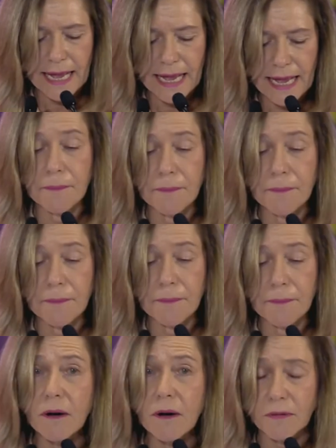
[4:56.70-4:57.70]
I am
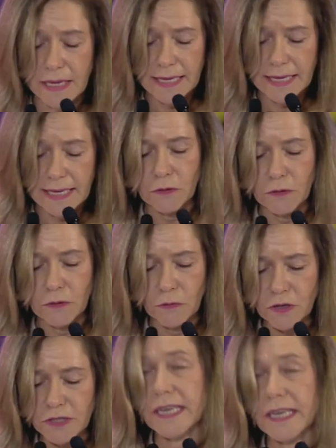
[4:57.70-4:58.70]
proud that it
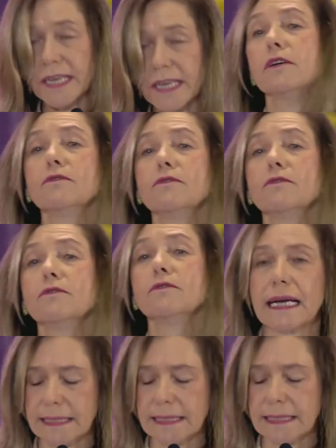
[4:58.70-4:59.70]
was a huge
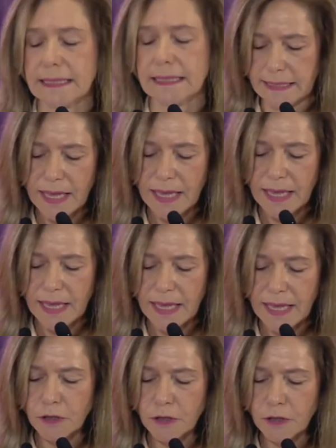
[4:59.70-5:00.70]
success.
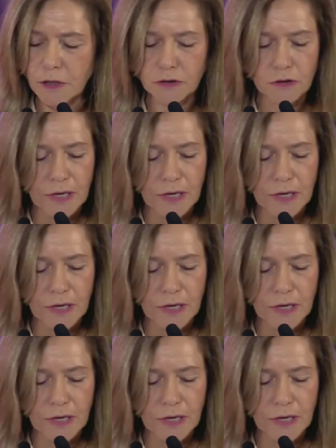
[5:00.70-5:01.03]
It brought